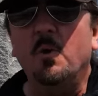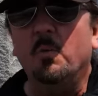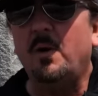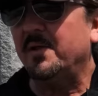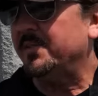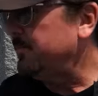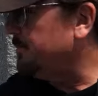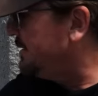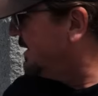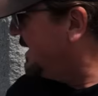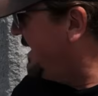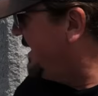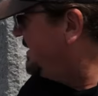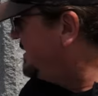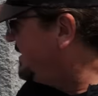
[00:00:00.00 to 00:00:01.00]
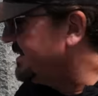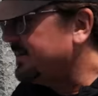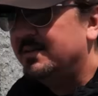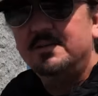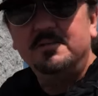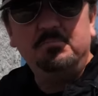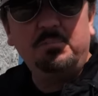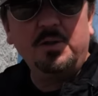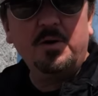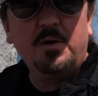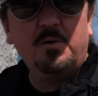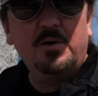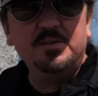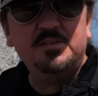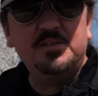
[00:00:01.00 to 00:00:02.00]
while they were landing
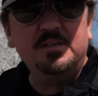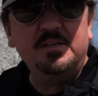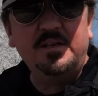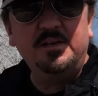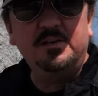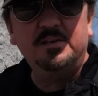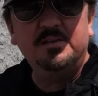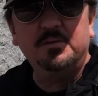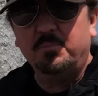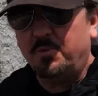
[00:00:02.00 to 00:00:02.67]
below us here at the